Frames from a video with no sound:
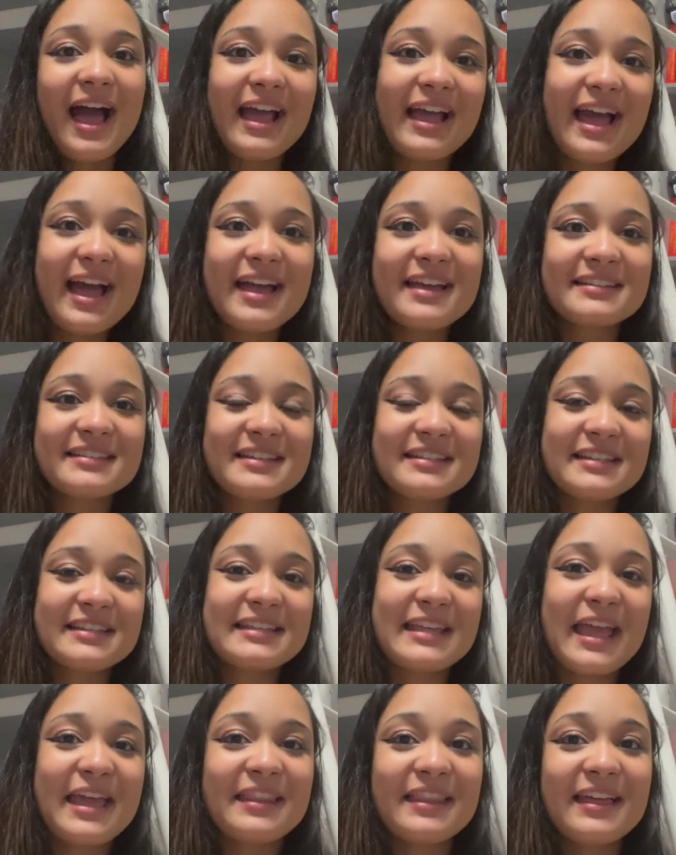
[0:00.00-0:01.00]
guys, this
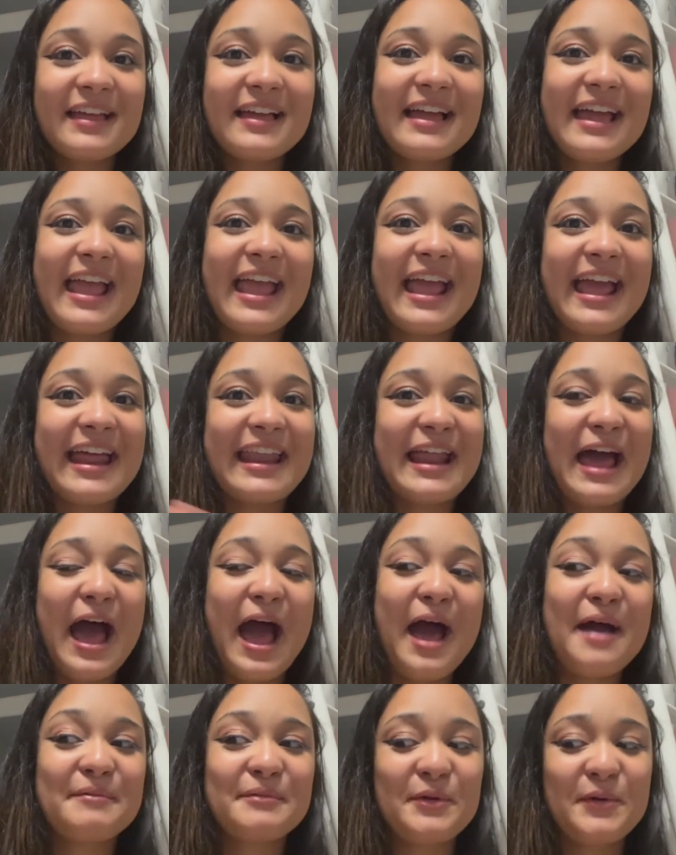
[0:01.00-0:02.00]
is Kayla and
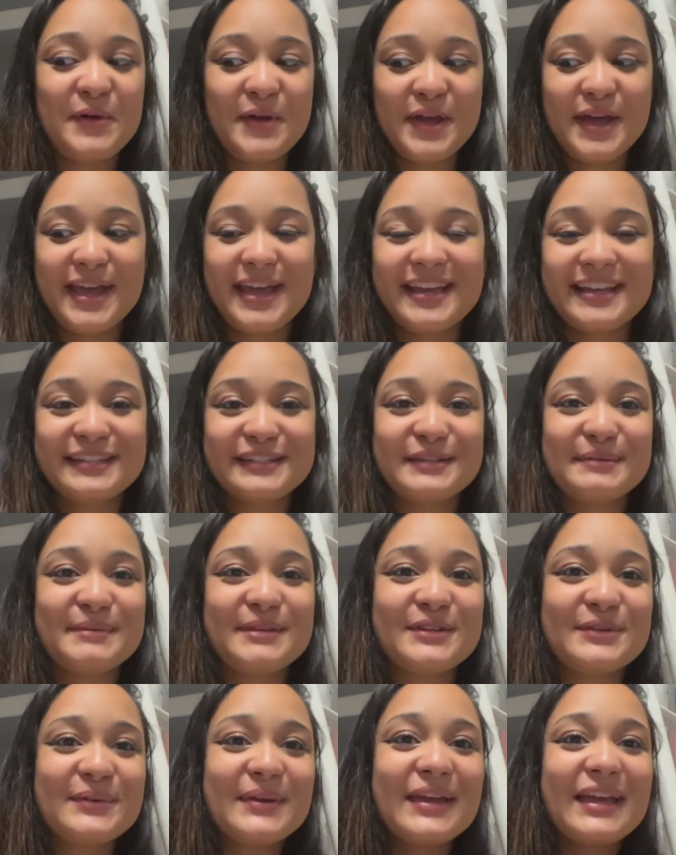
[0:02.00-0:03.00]
I'm going to be
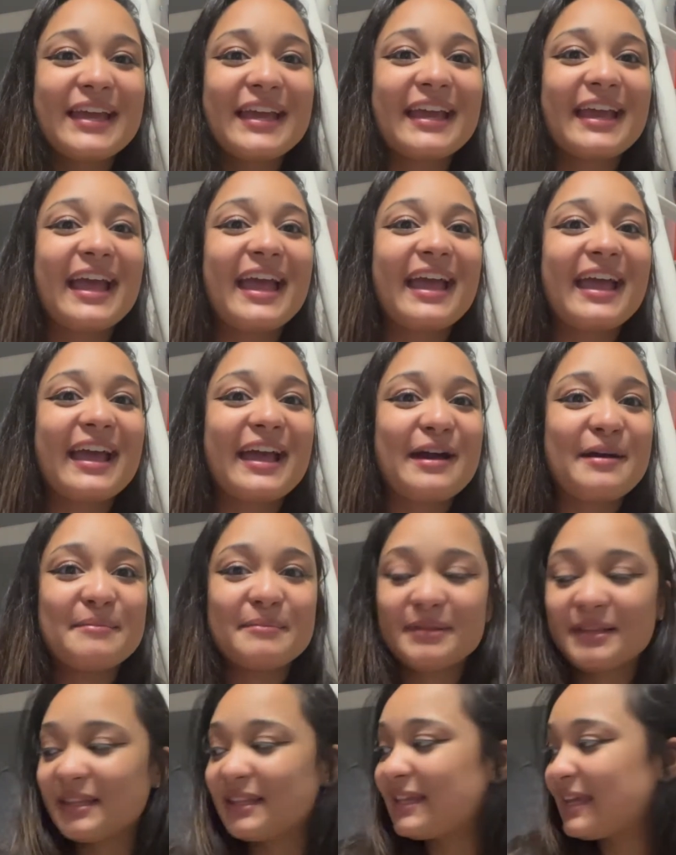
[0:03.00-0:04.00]
doing a
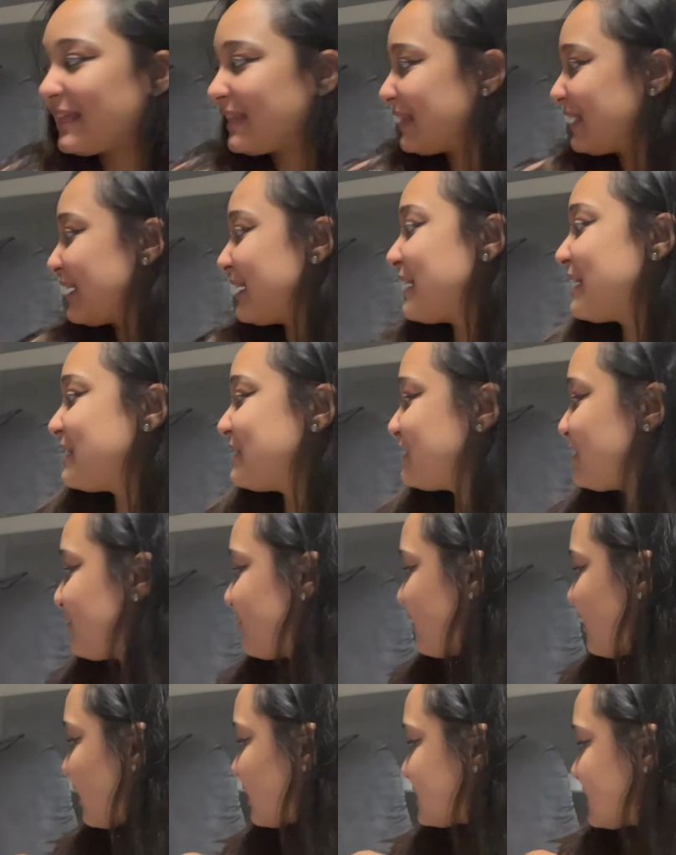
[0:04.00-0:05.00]
completely
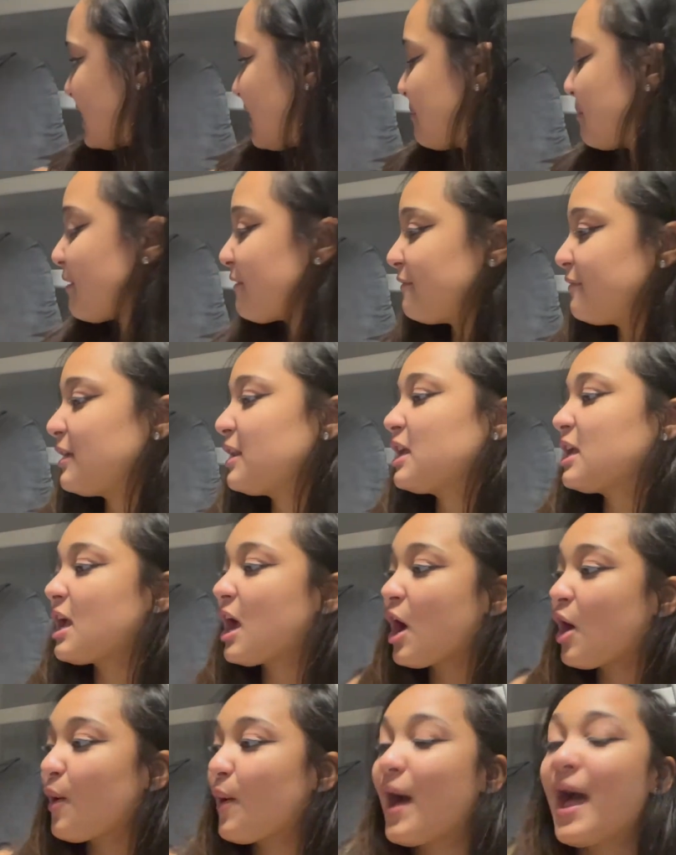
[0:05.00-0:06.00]
different type of
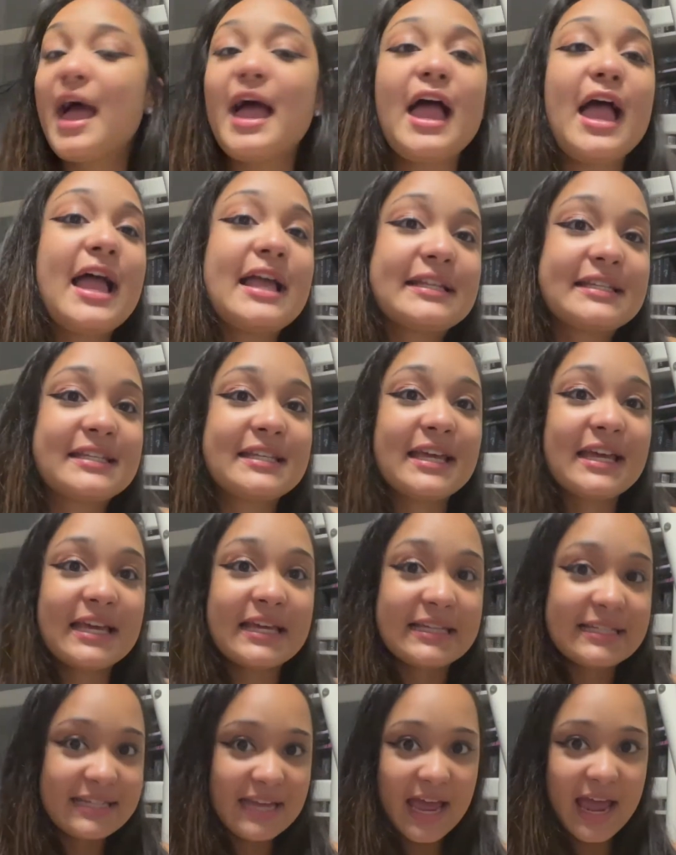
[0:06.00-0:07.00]
video
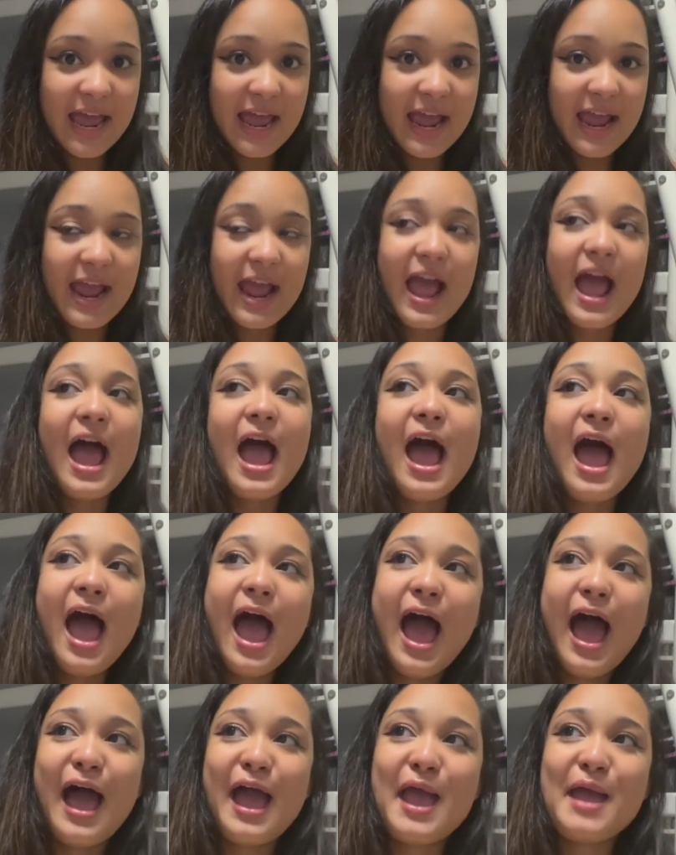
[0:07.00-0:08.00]
today.
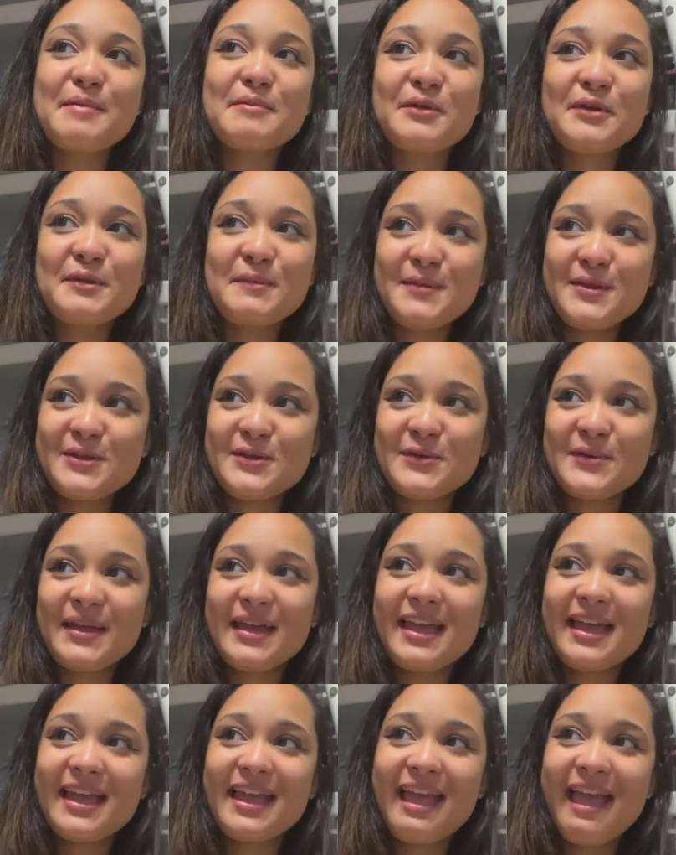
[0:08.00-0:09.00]
I am going to be
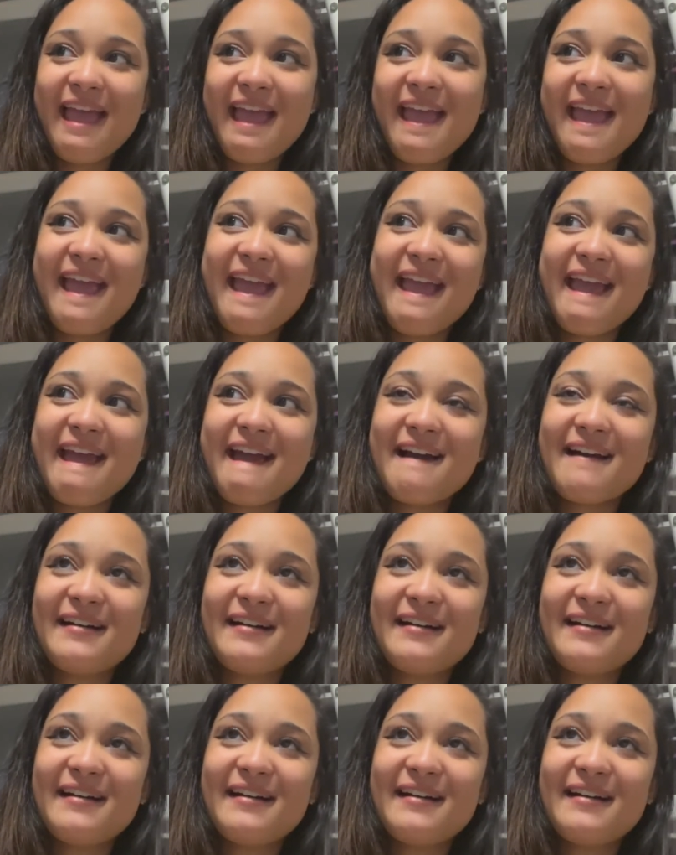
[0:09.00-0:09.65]
doing a